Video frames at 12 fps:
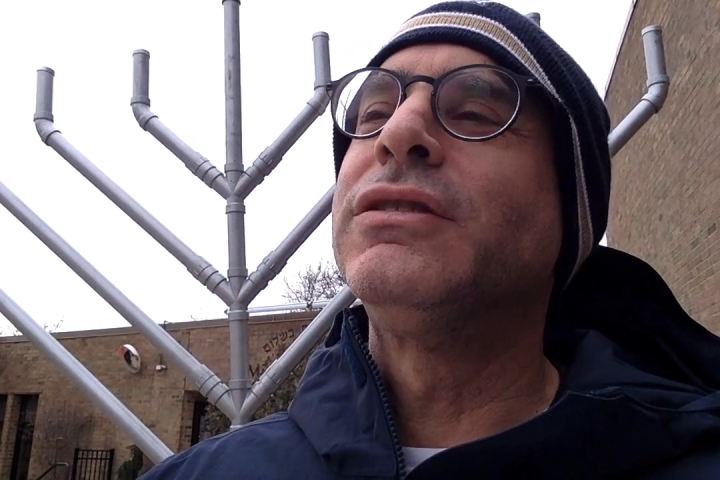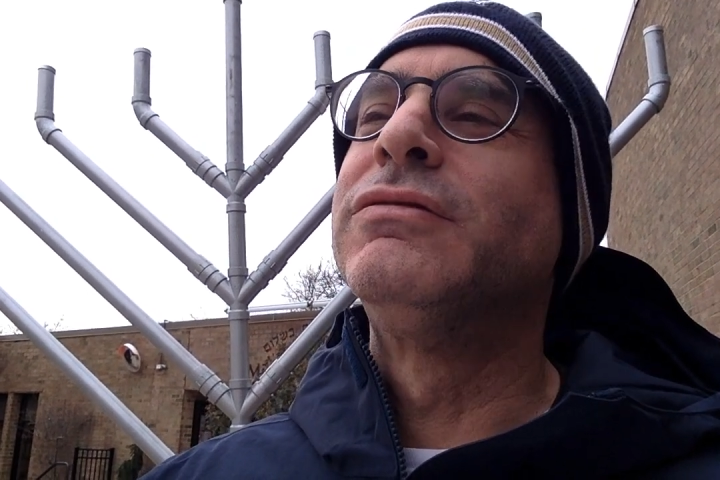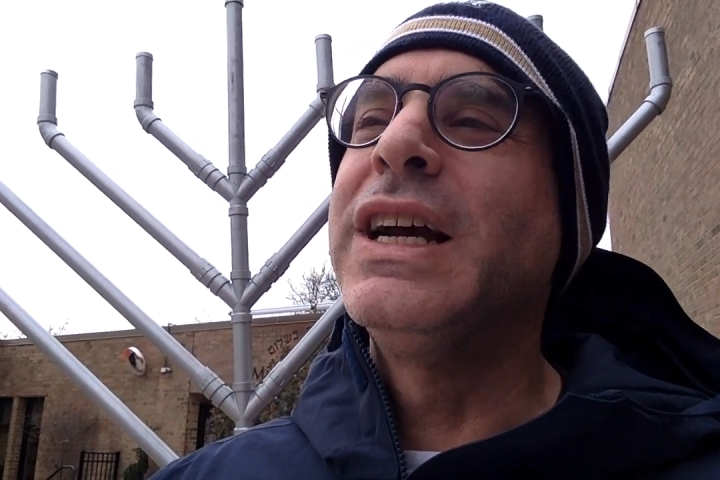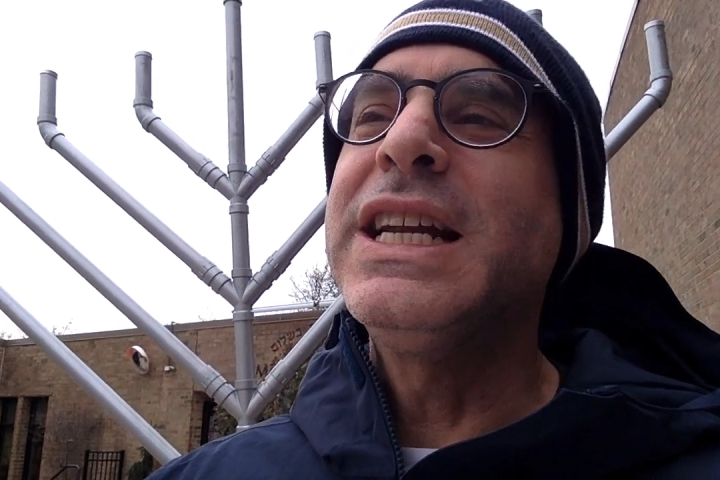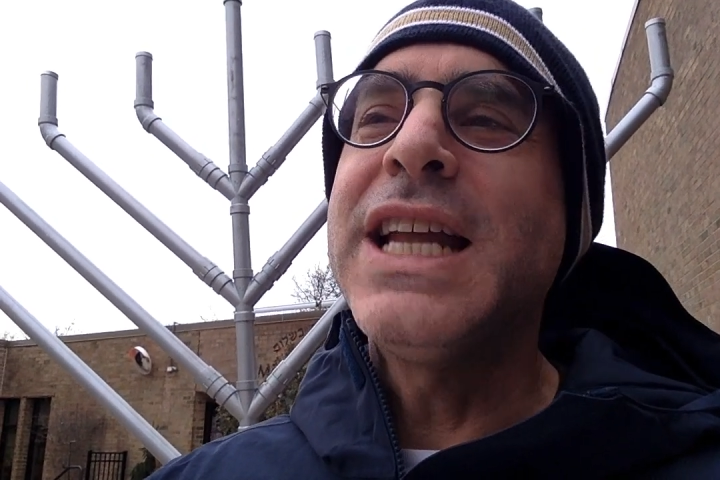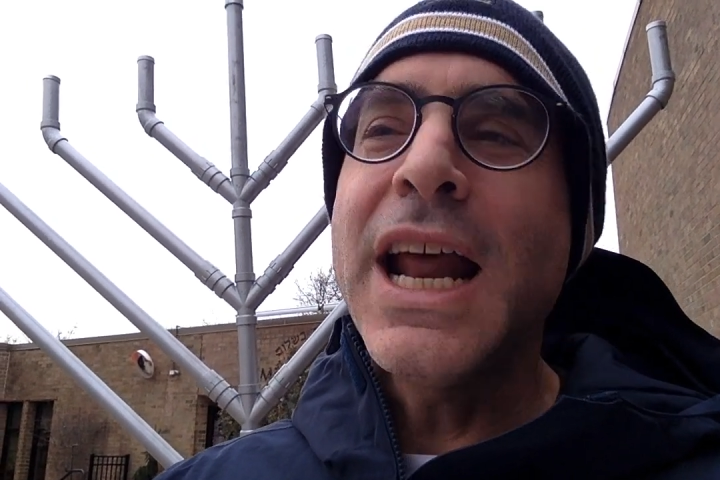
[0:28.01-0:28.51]

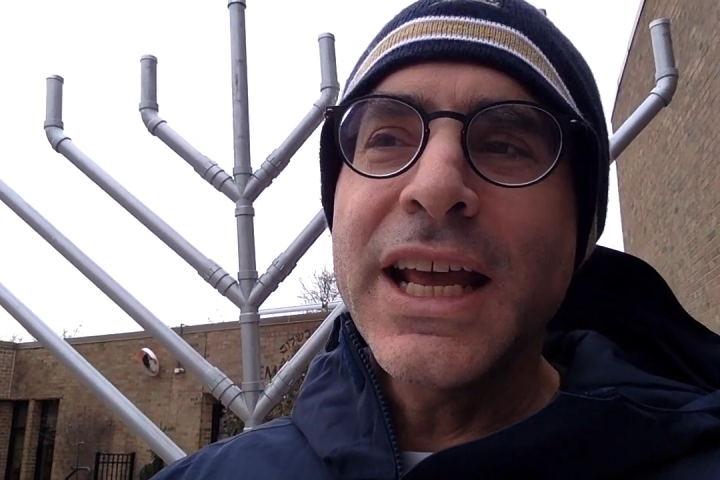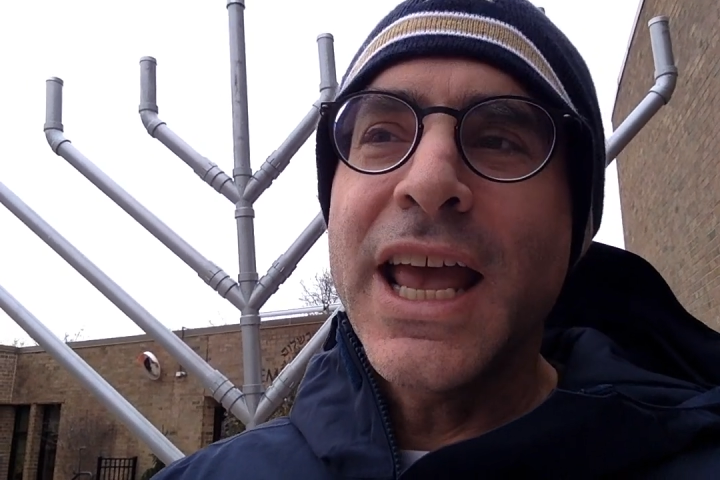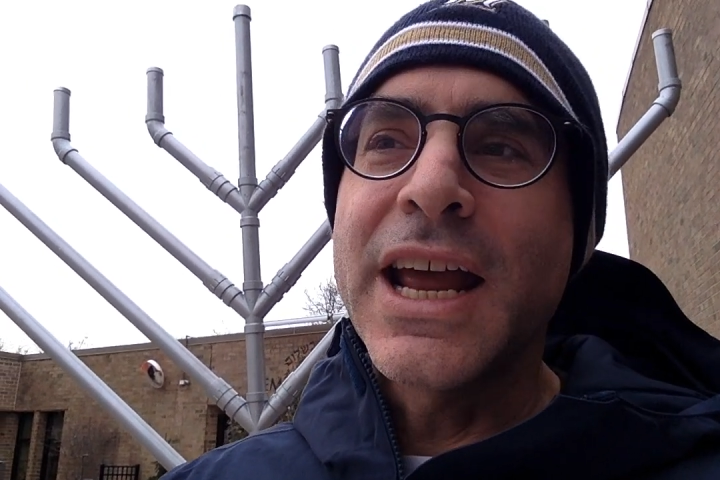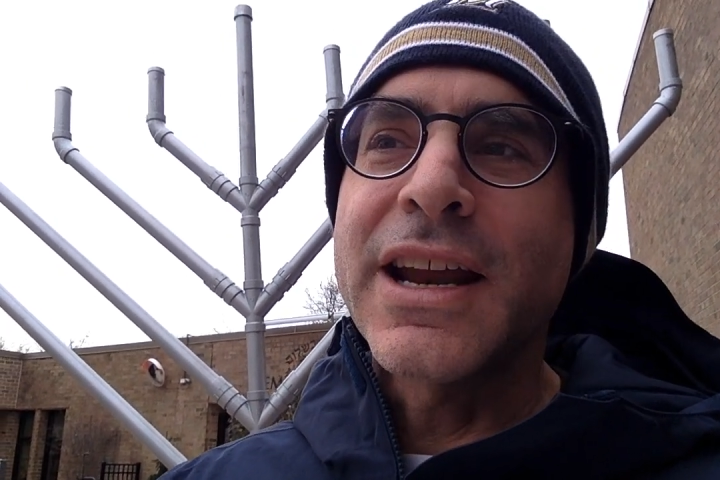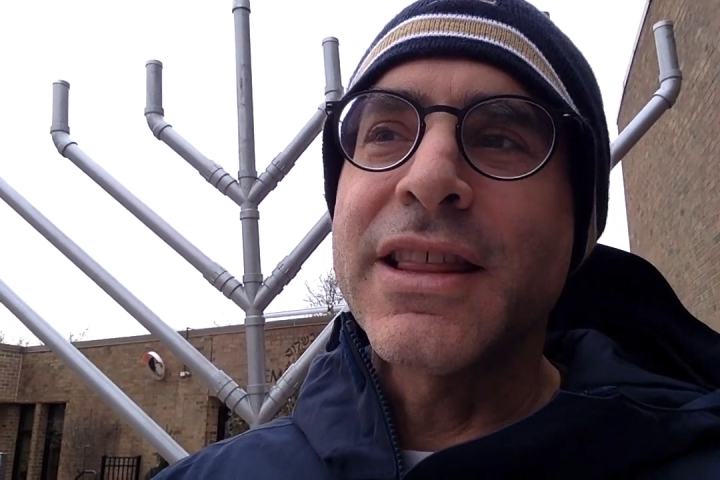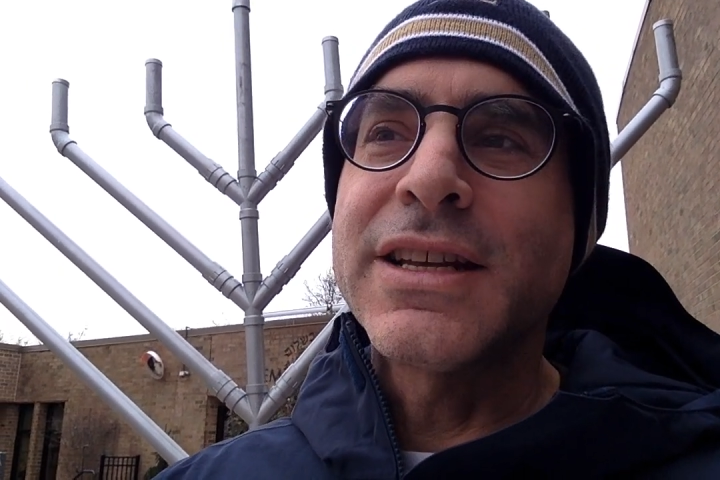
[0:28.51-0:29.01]

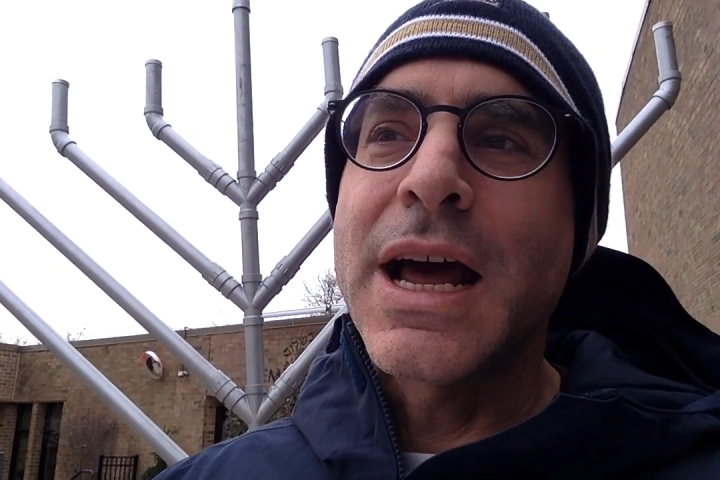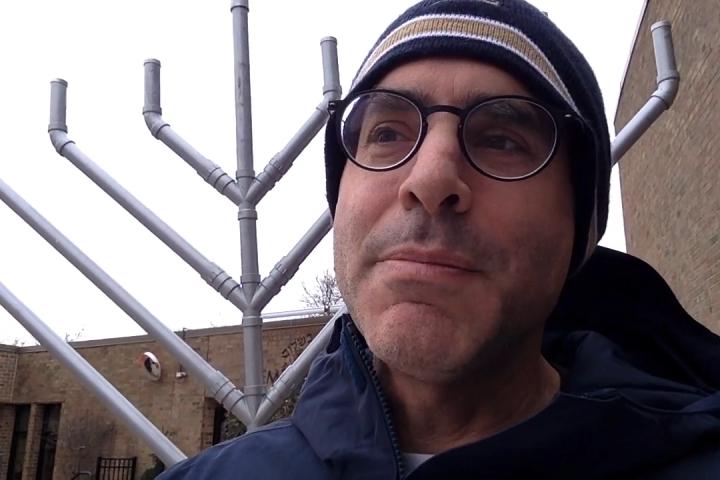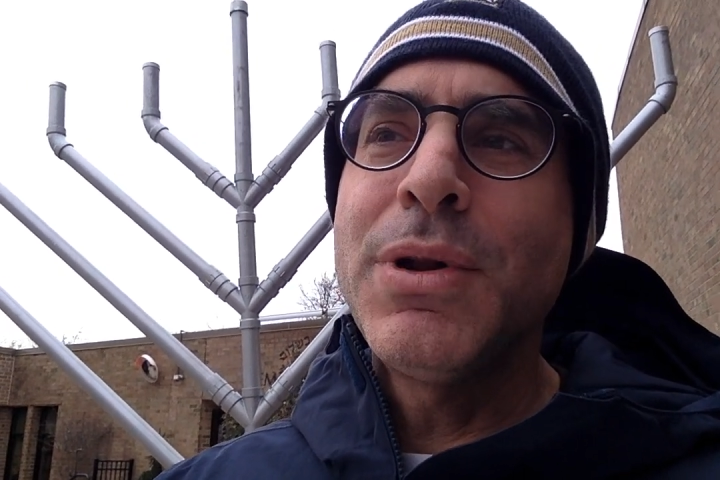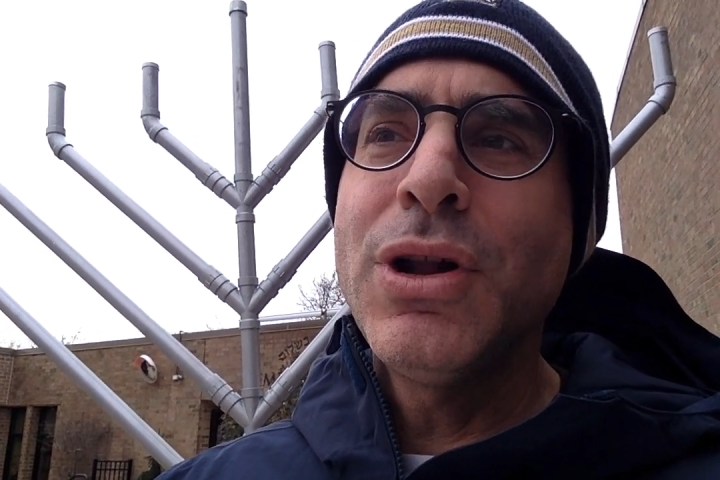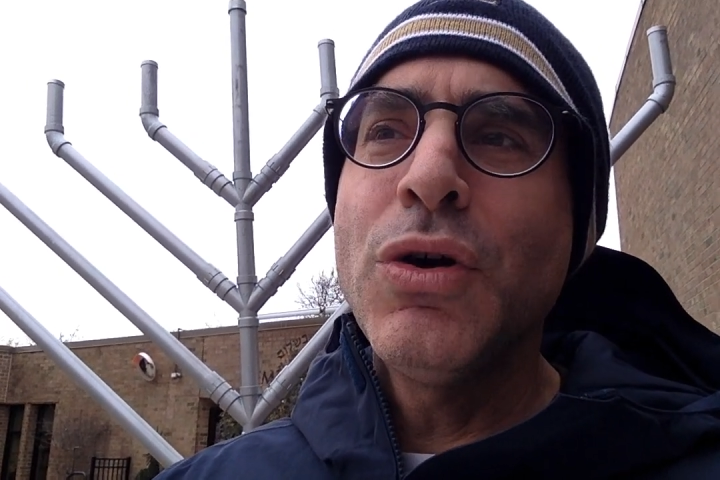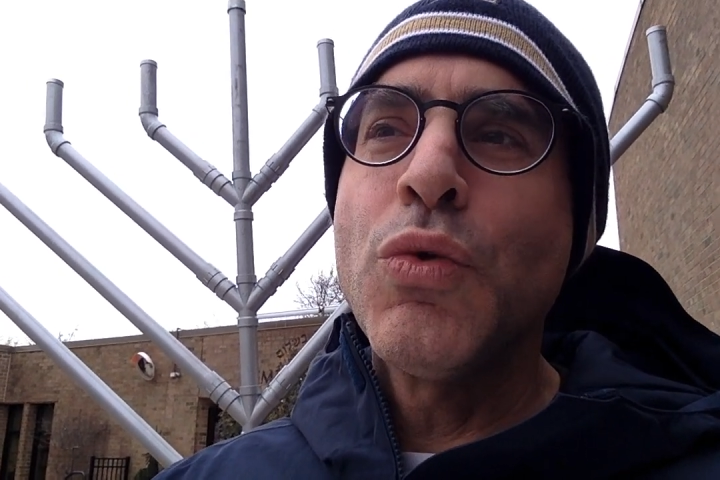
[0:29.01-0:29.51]
rededicating the temple